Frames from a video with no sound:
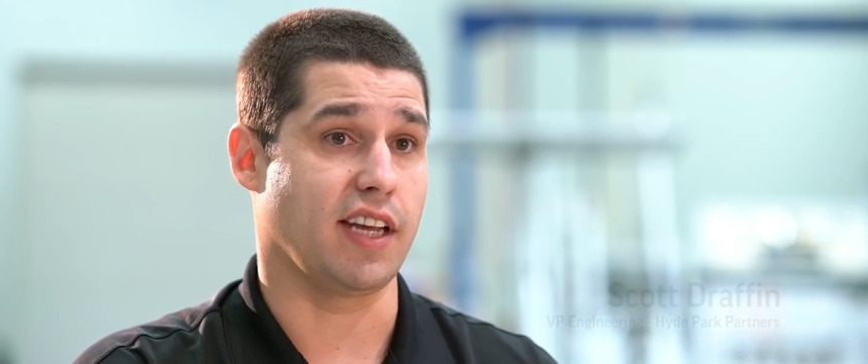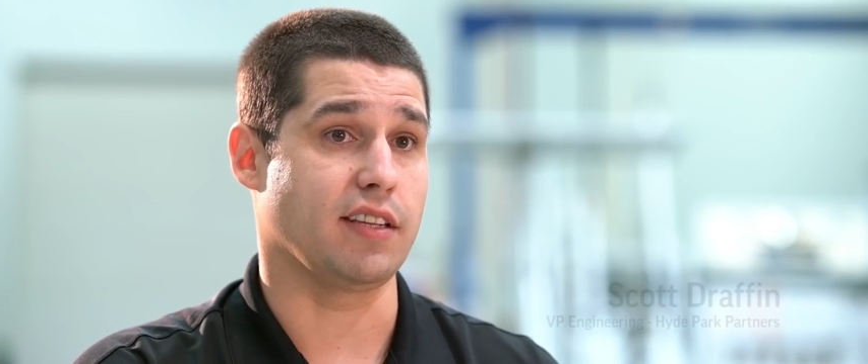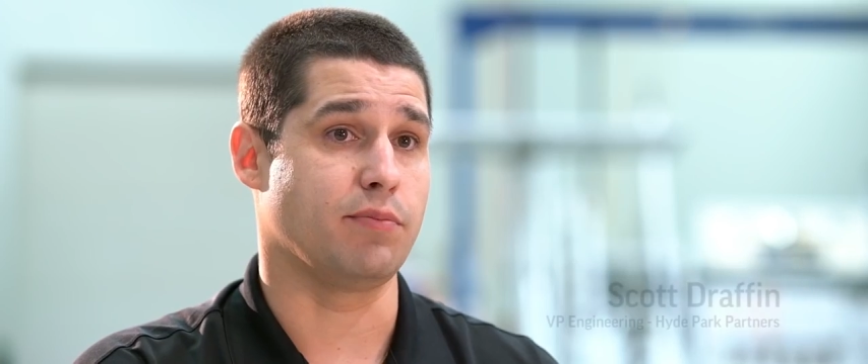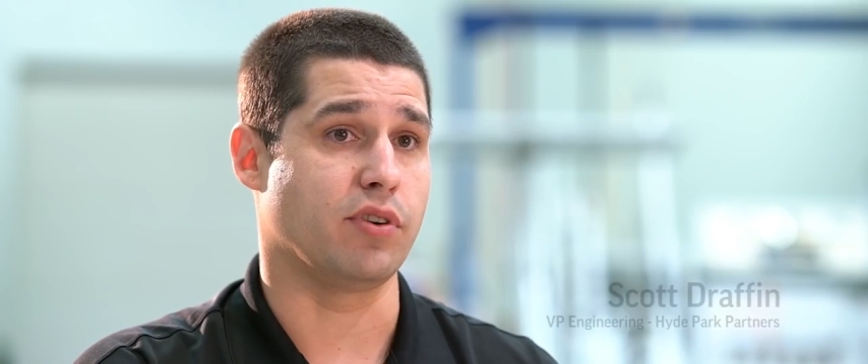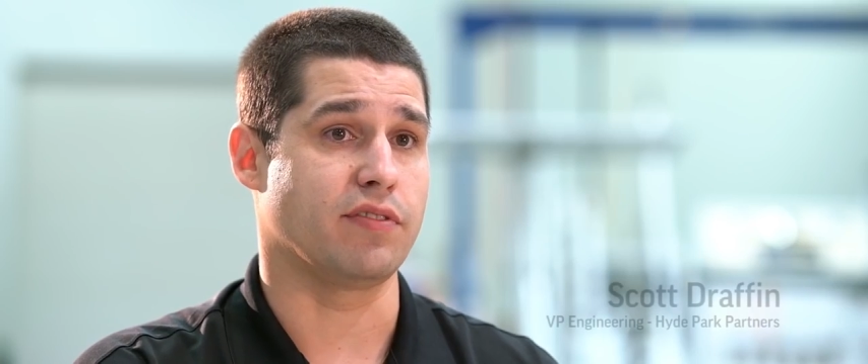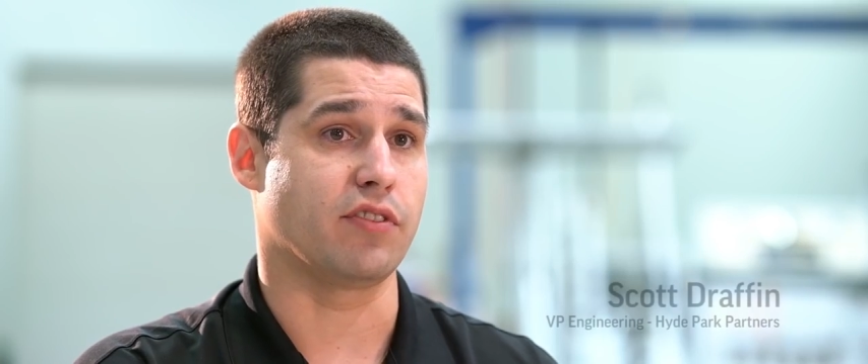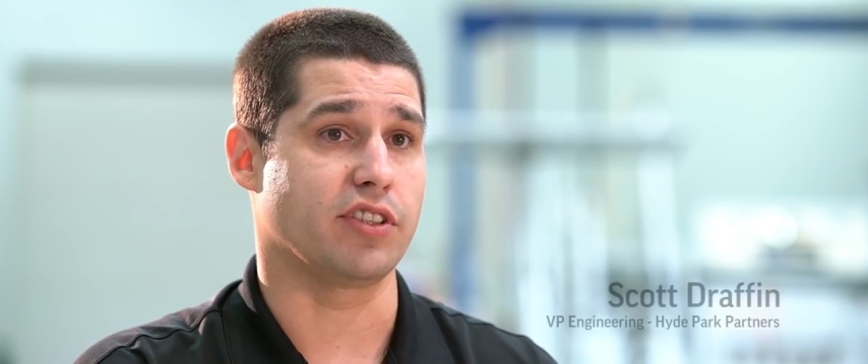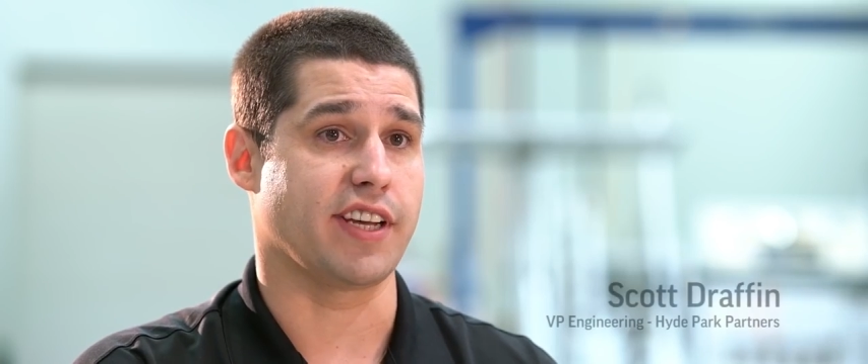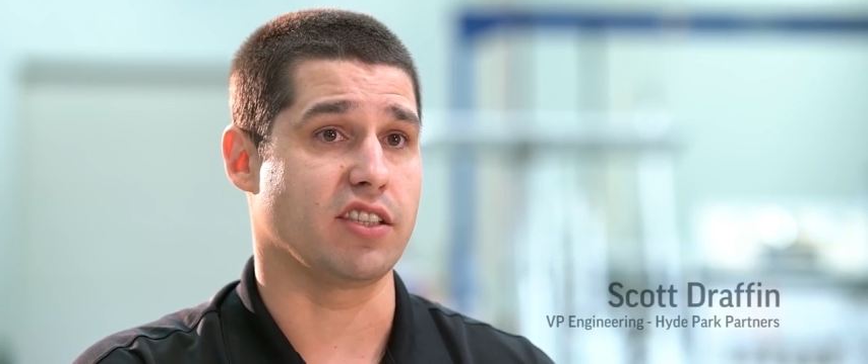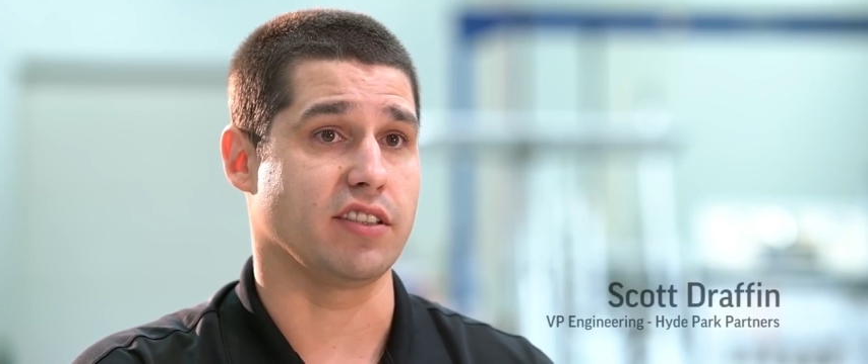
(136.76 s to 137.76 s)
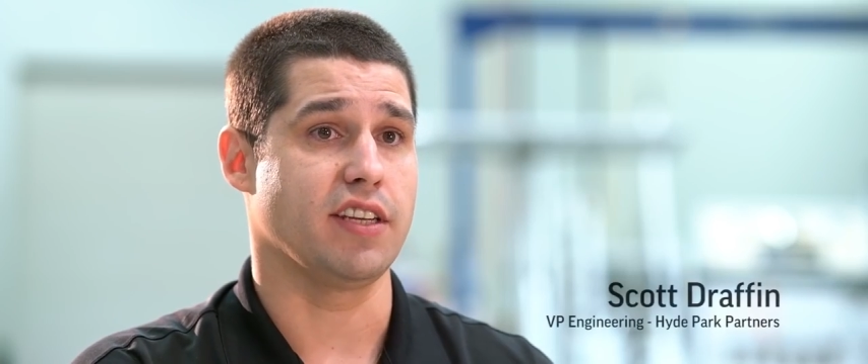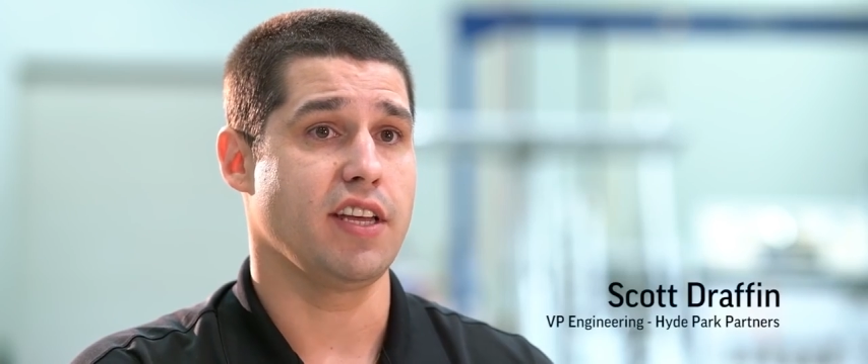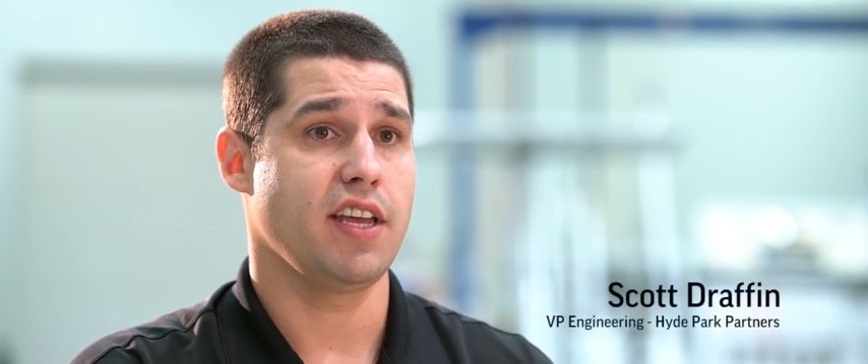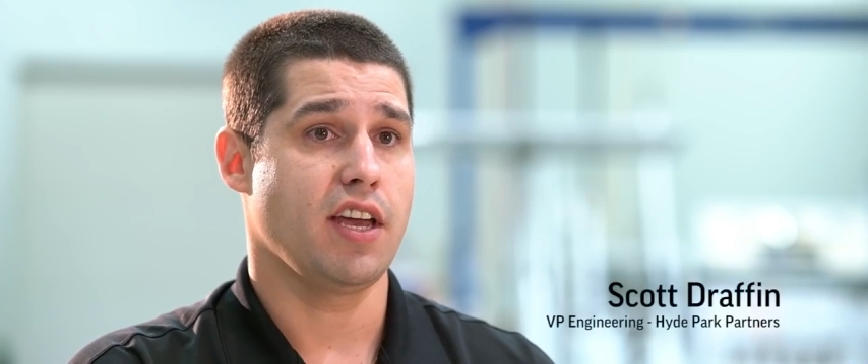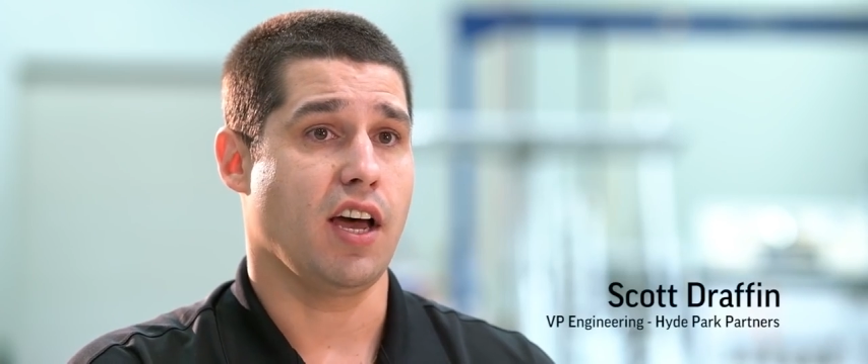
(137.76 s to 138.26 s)
selling point for us actually,
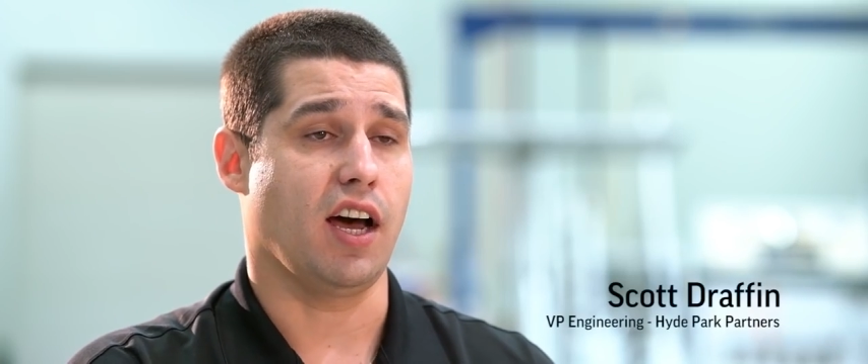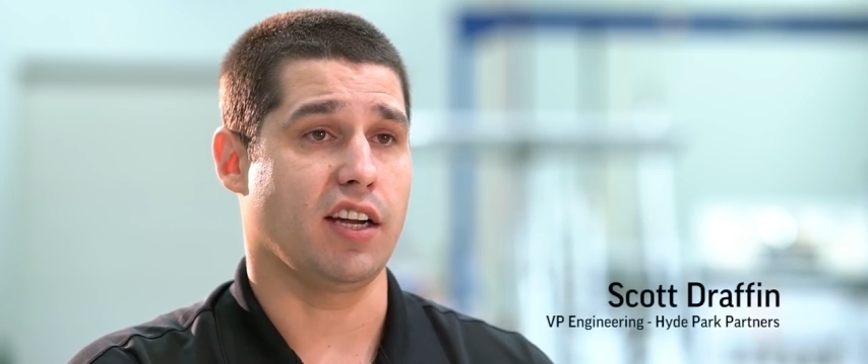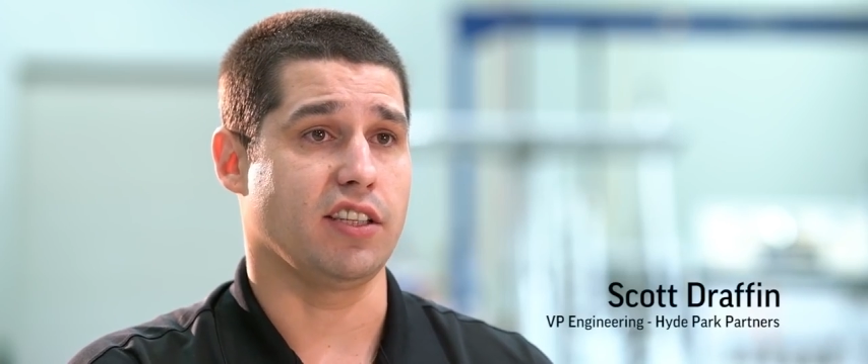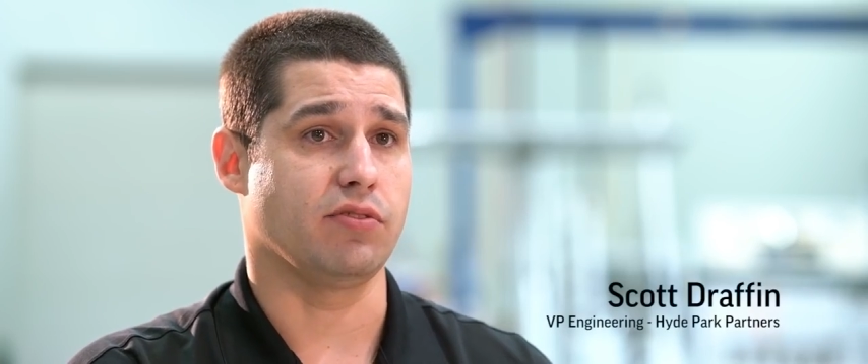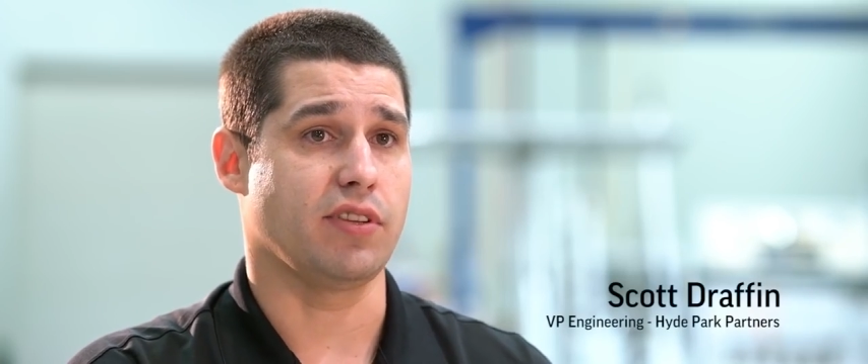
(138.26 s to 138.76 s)
because